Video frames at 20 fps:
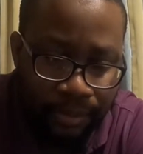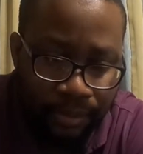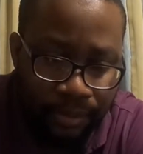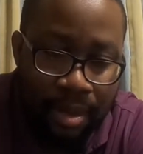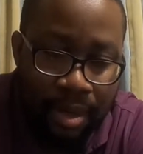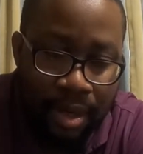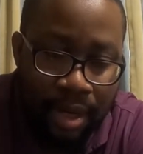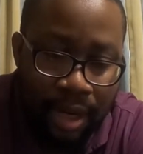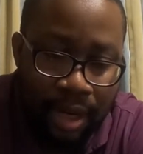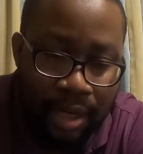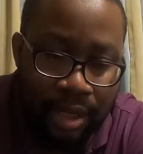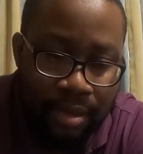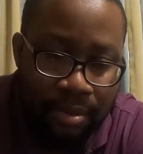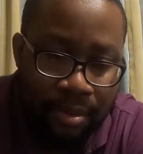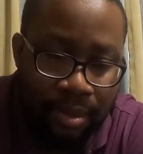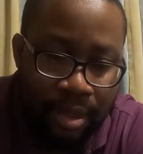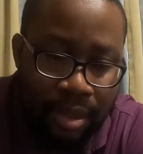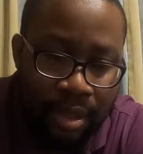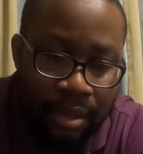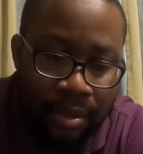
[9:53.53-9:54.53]
But I just
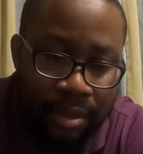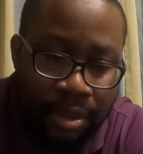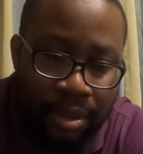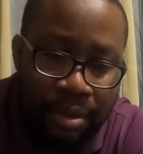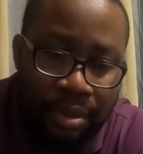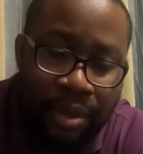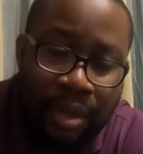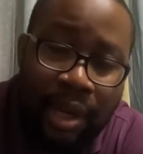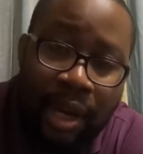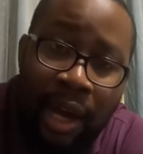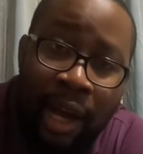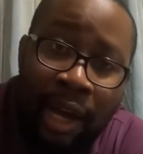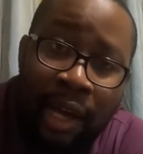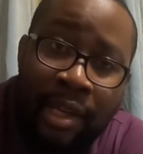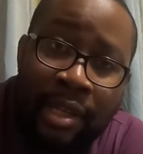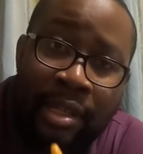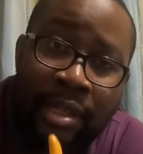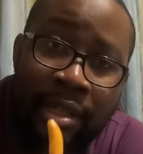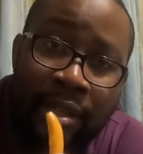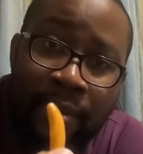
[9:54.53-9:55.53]
want to show you
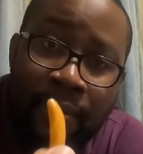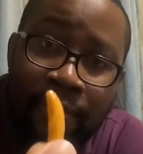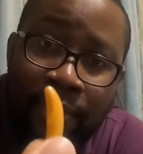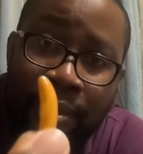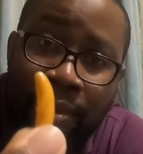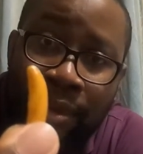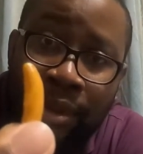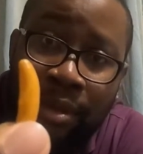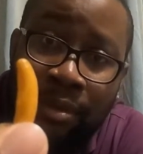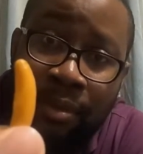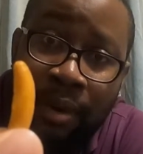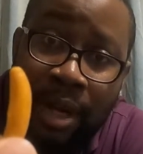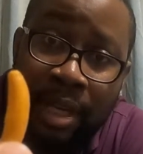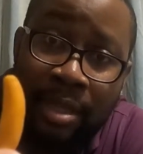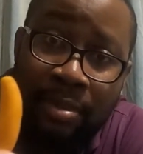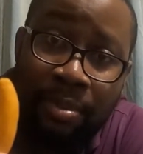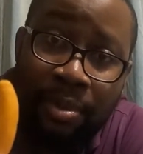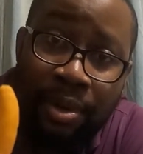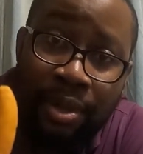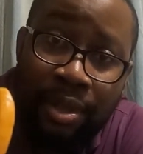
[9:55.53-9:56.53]
guys what the
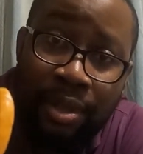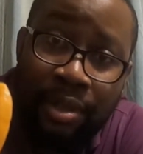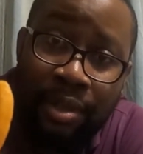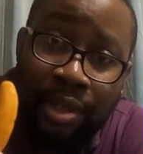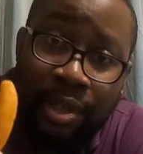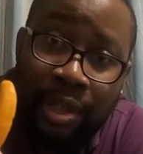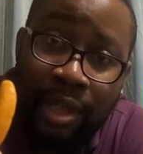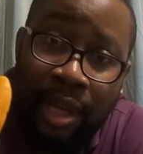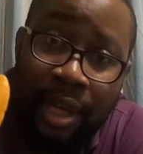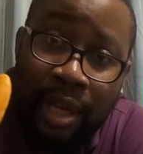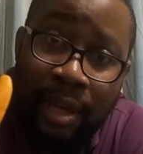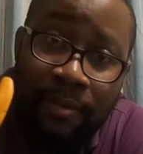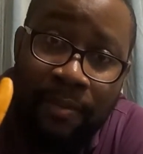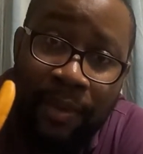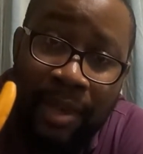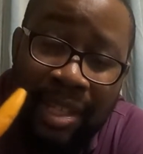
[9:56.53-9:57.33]
rice portion looks like.